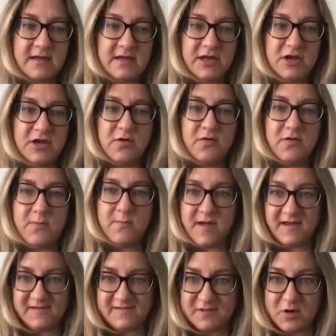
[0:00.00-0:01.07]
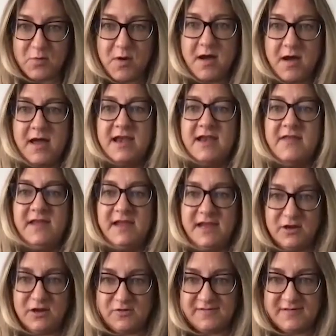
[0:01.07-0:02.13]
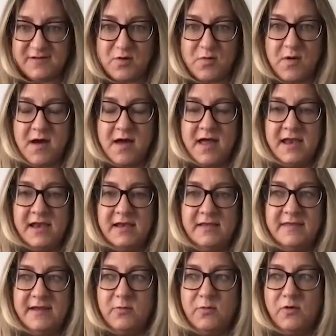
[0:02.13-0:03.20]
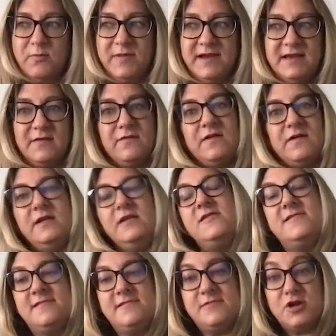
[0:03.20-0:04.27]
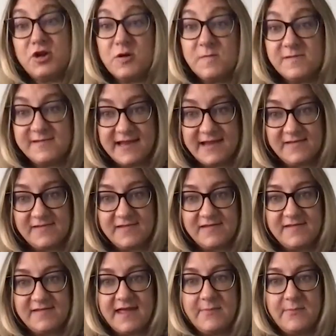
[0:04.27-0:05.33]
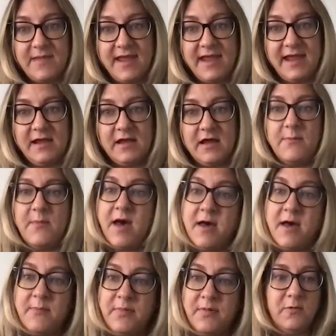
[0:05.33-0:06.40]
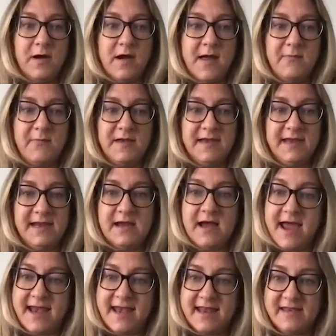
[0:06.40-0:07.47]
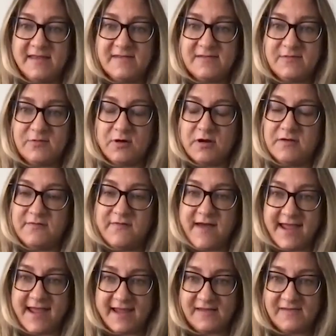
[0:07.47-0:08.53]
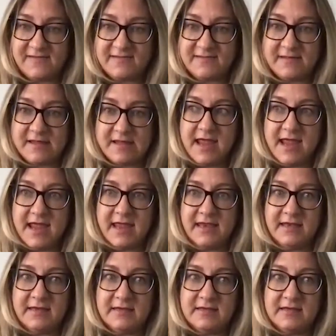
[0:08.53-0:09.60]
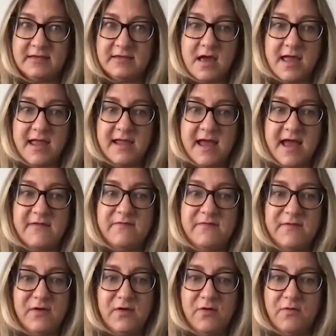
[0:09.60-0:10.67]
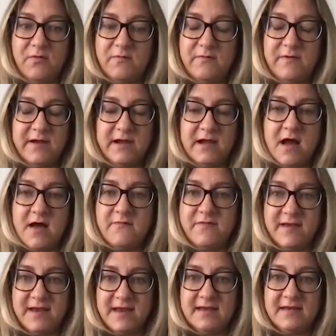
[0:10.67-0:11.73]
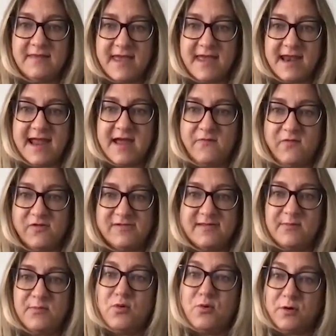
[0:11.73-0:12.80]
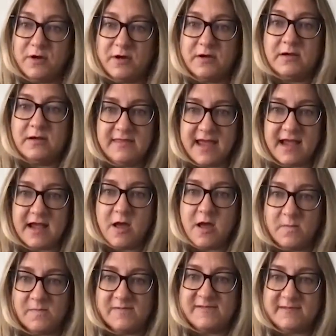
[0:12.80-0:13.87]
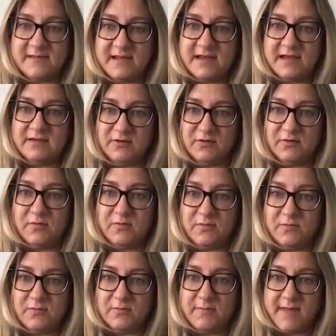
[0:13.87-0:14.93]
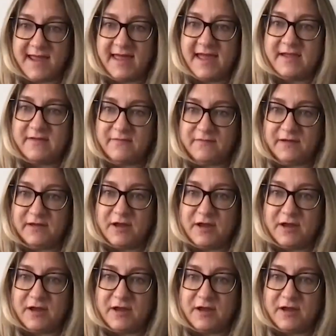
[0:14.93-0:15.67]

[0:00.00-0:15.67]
the months go on and the years go on, there will be different circumstances that may come up where I would need guidance or advice. And I feel very confident that I have the support that comes into my life,